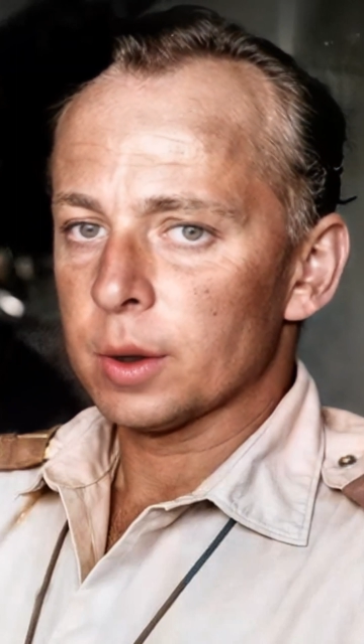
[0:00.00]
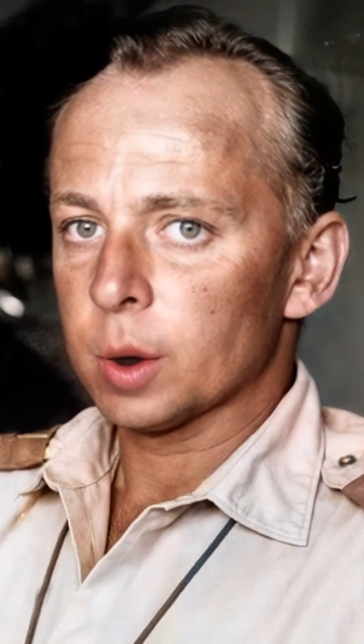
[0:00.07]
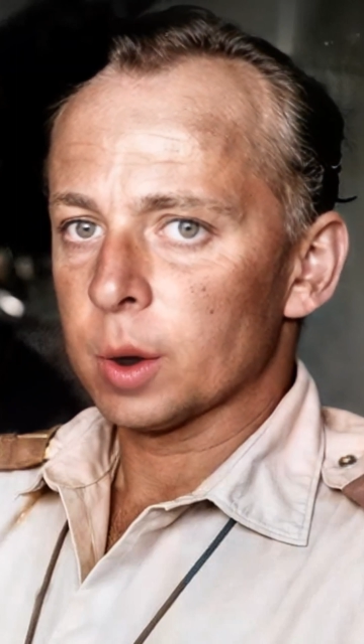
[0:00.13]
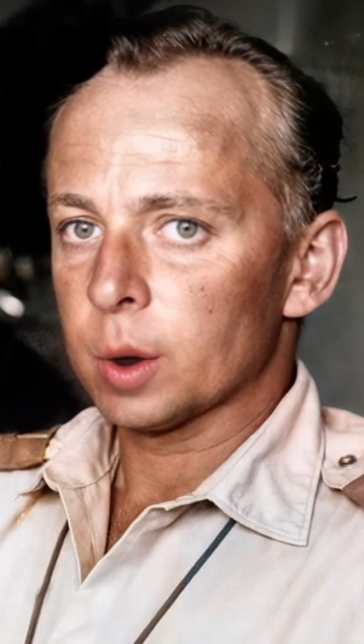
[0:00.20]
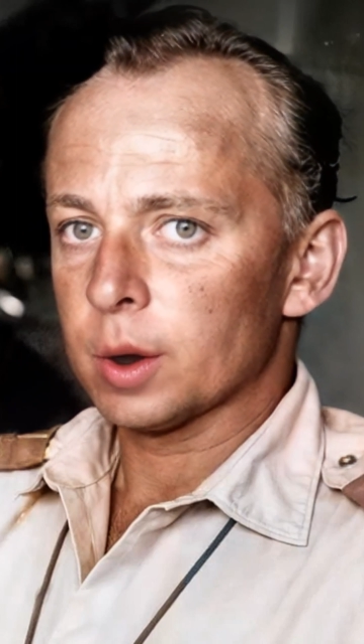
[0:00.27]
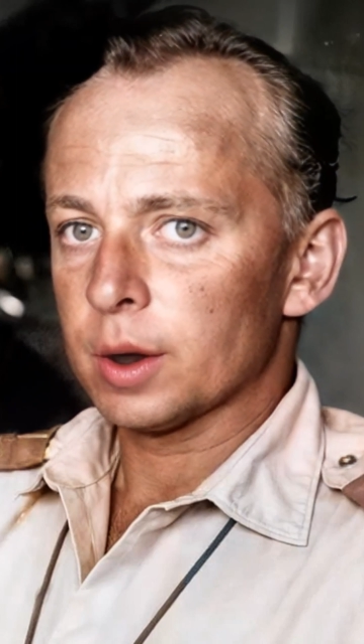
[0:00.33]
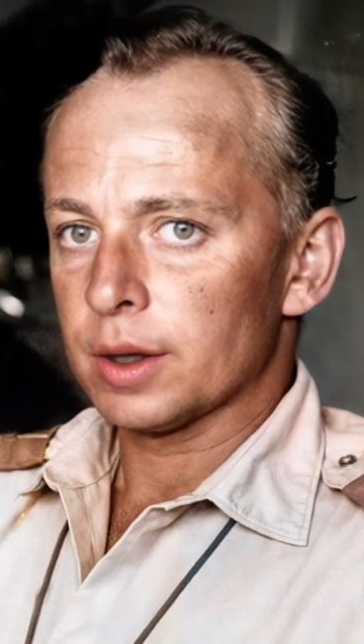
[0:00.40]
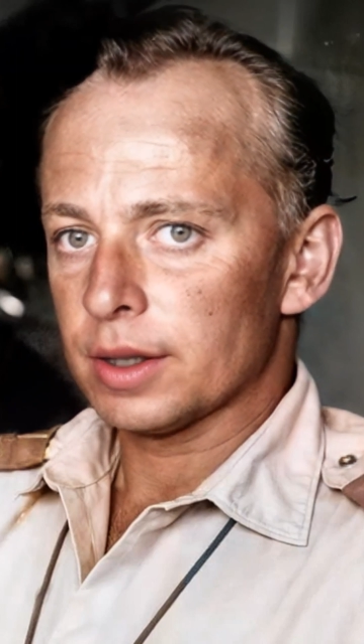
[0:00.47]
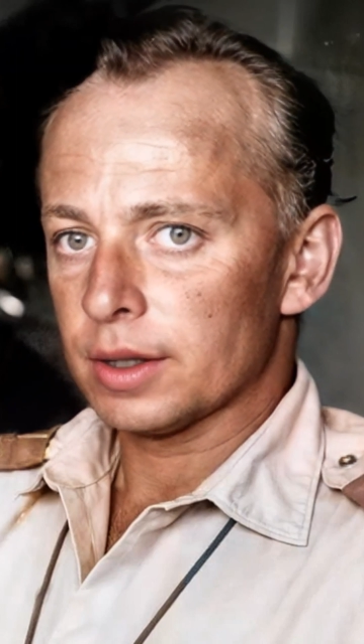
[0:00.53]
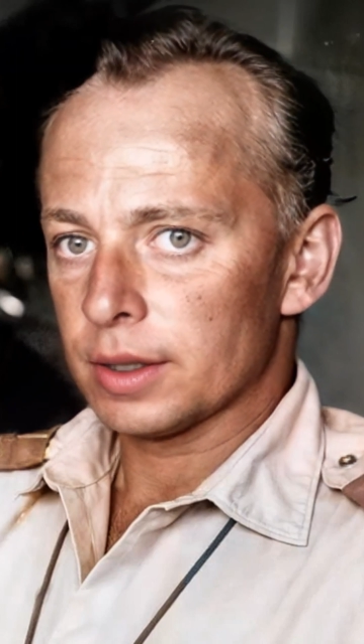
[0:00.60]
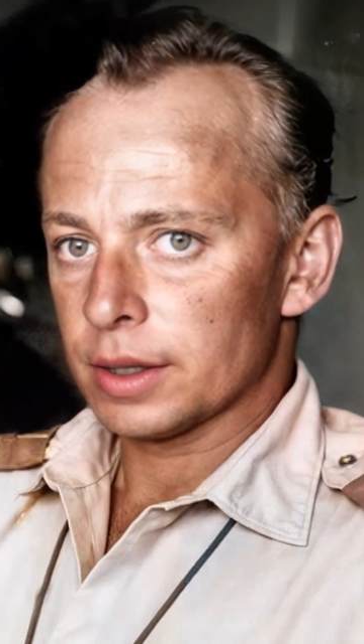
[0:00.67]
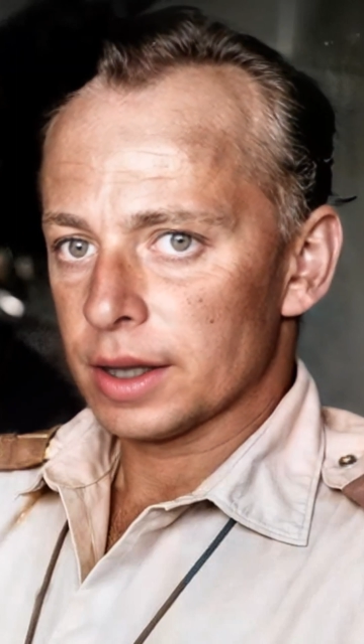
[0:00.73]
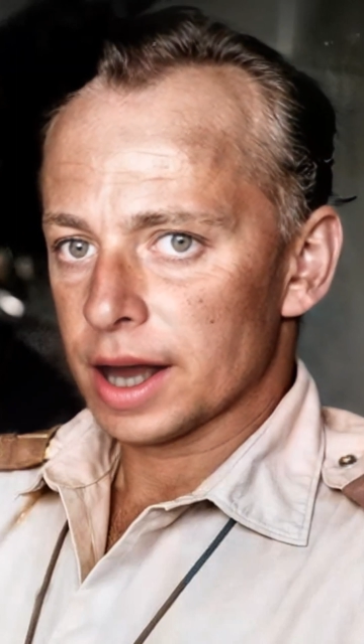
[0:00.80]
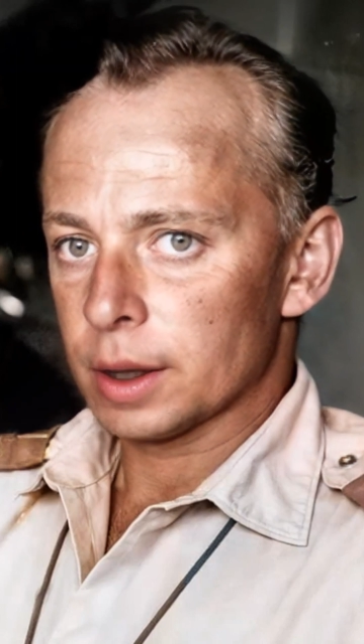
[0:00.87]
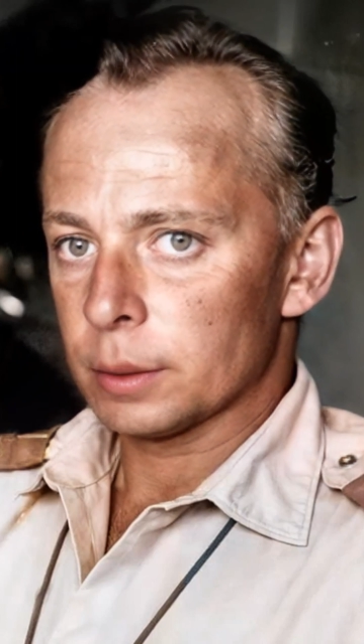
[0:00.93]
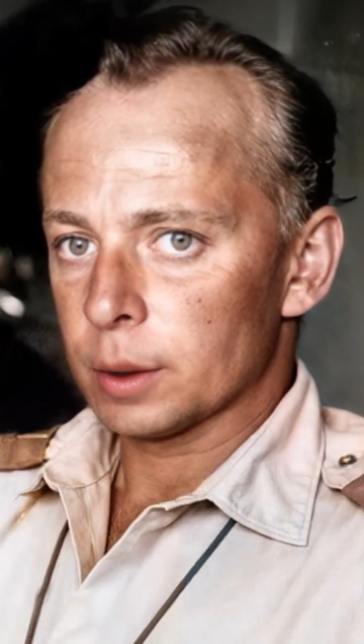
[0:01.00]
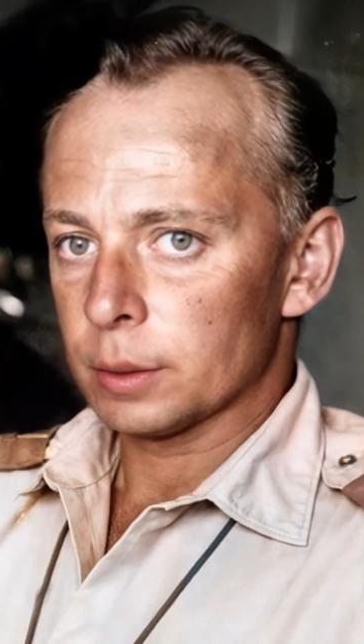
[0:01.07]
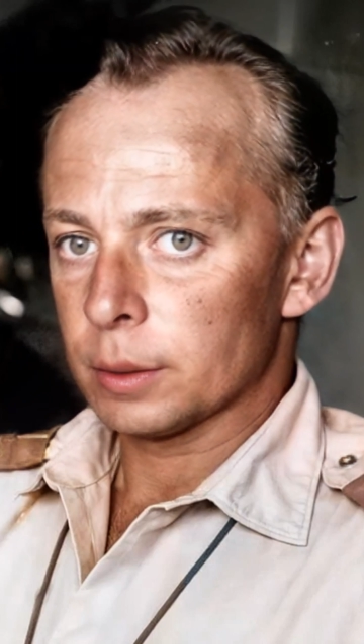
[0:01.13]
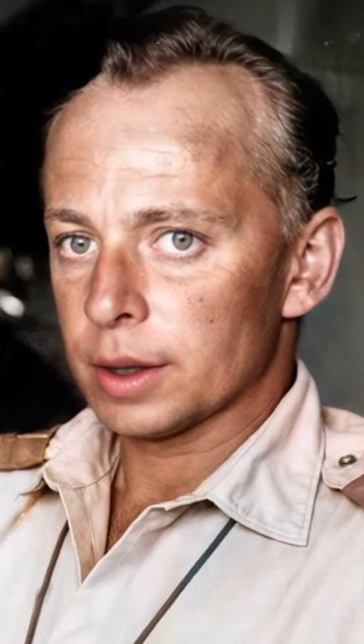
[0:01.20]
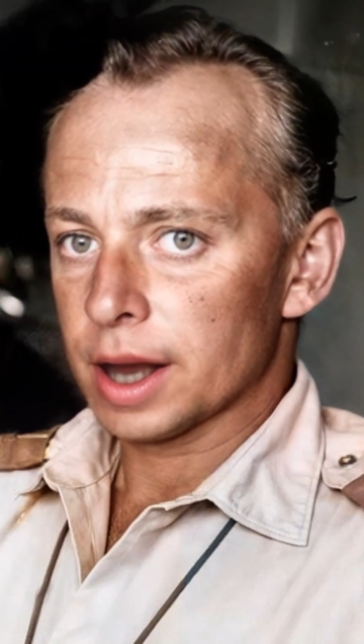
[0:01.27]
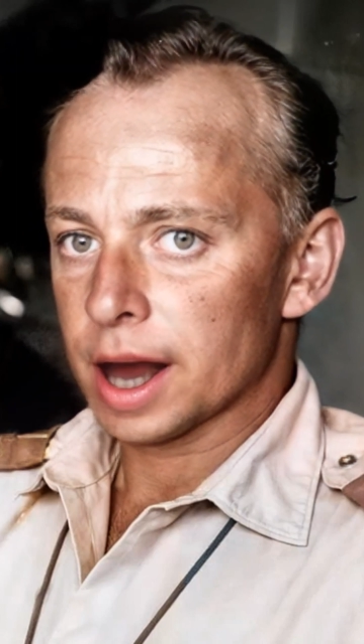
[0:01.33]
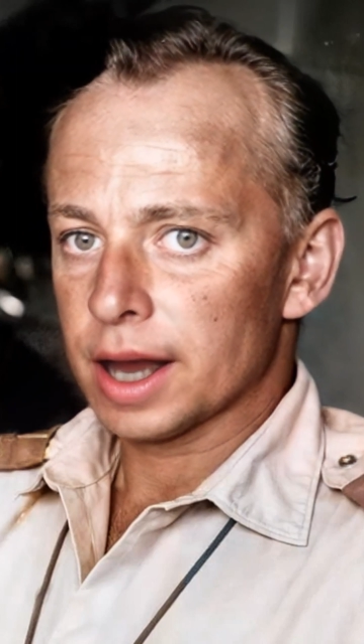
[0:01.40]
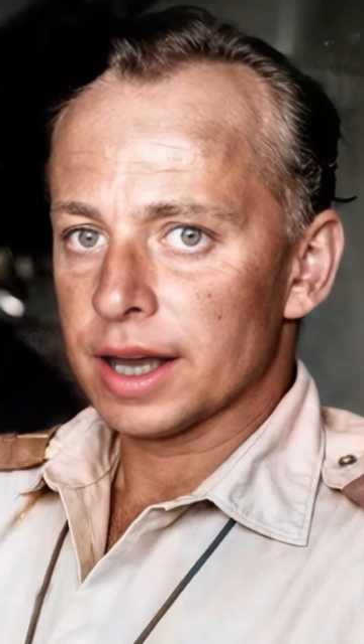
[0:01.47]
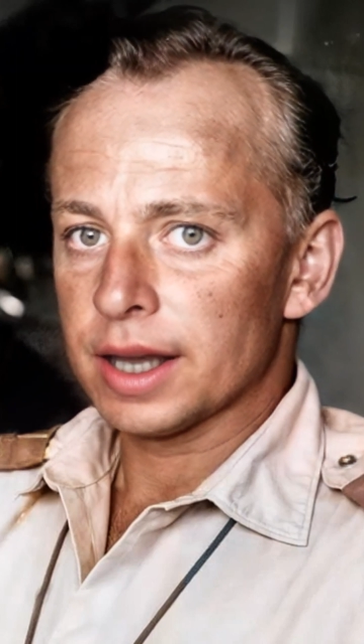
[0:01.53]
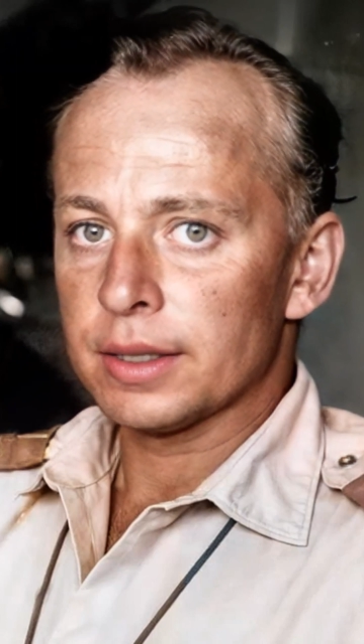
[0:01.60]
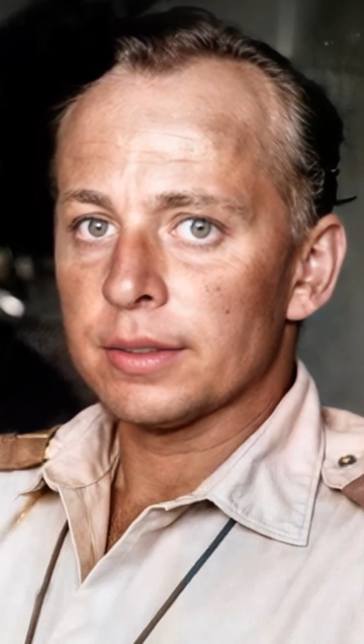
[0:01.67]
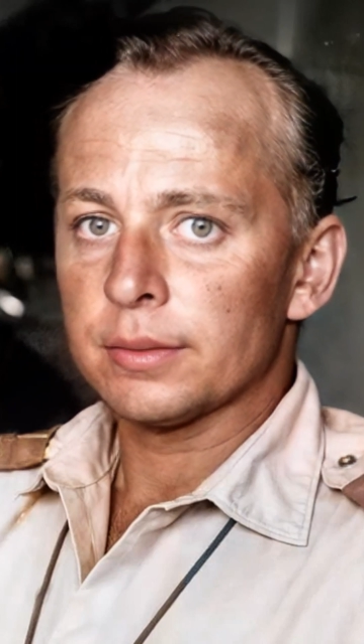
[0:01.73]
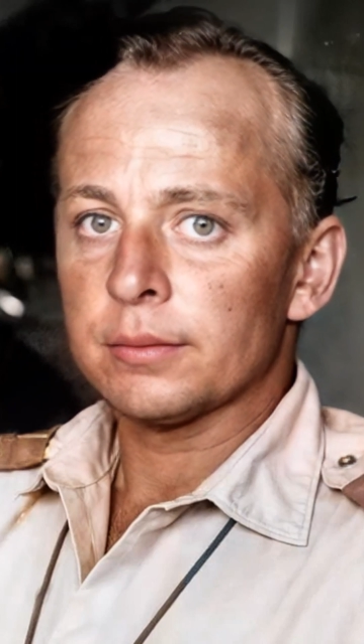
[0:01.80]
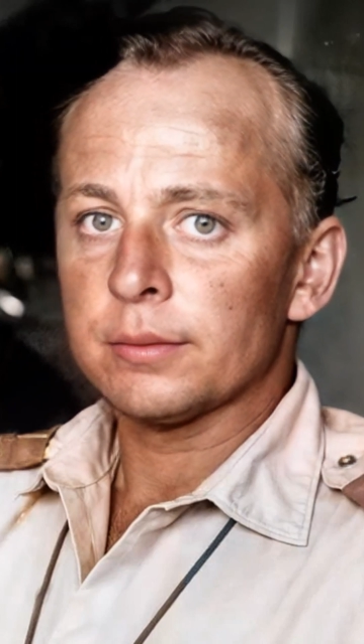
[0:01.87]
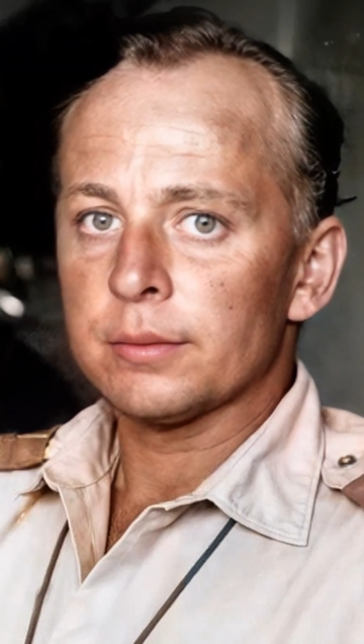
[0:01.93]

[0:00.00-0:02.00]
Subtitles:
or the Leopard Battalion.